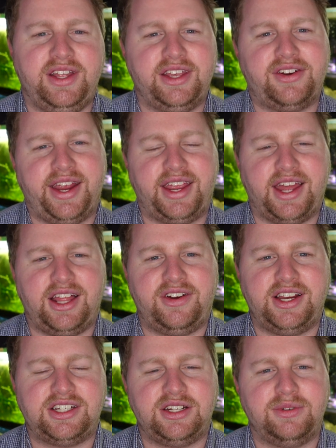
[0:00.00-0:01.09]
really great
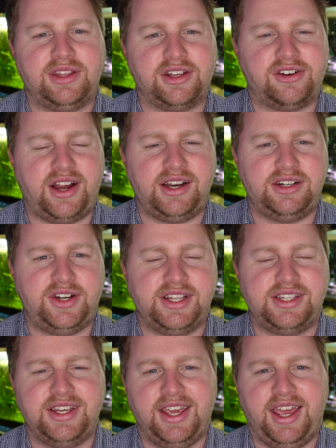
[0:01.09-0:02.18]
coloration with the
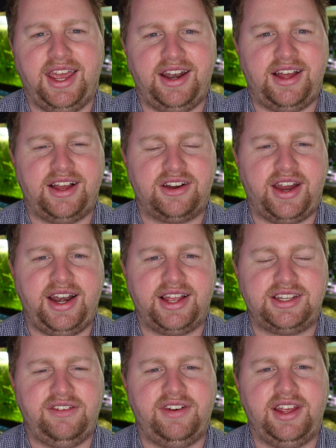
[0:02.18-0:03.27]
carotenoids and great
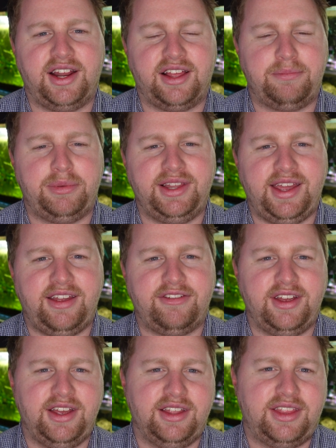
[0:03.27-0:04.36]
activity, and I believe
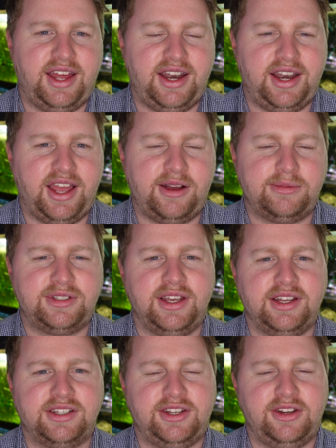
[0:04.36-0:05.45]
that it helps
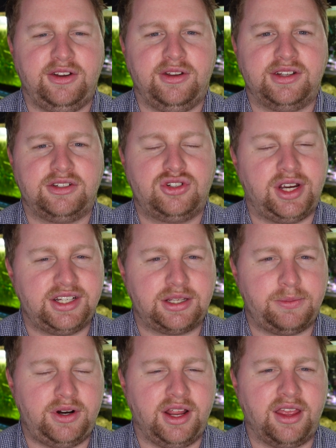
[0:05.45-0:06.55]
to trigger
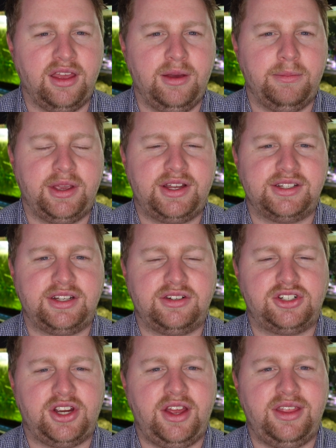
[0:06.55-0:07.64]
spawning because it'll
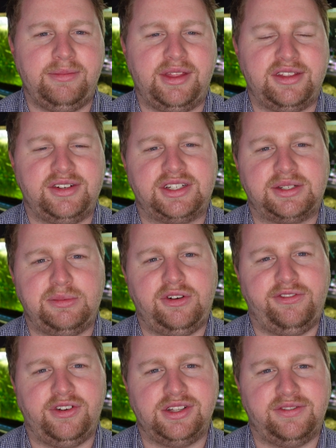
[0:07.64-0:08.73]
show them that there is small
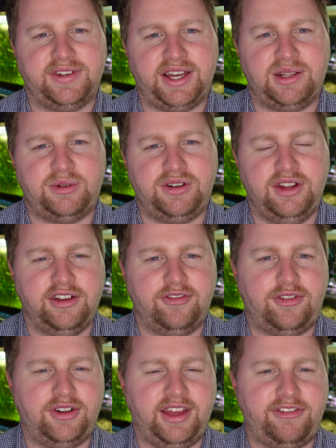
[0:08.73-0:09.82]
foods available
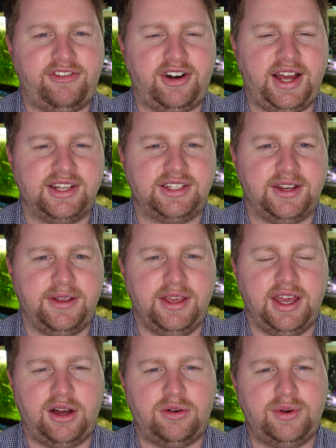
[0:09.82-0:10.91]
for their fry. So
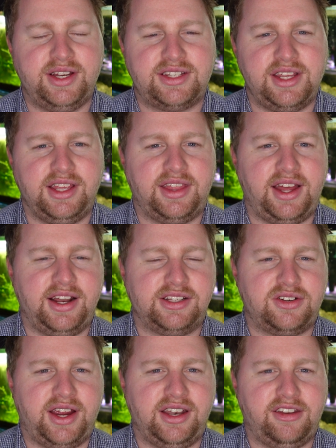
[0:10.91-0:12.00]
I always think that
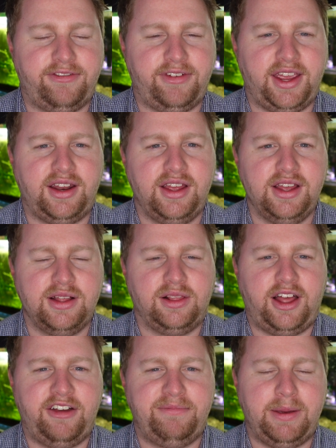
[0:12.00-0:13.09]
it's great to feed
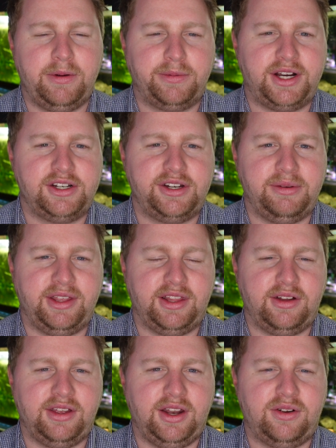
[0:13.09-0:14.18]
live baby brine shrimp
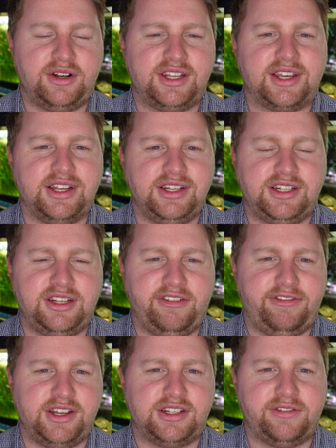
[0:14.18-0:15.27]
in order to condition
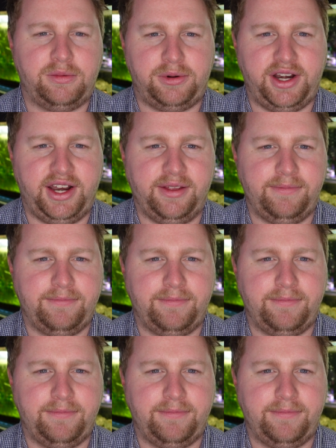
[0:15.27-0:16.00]
fish for breeding.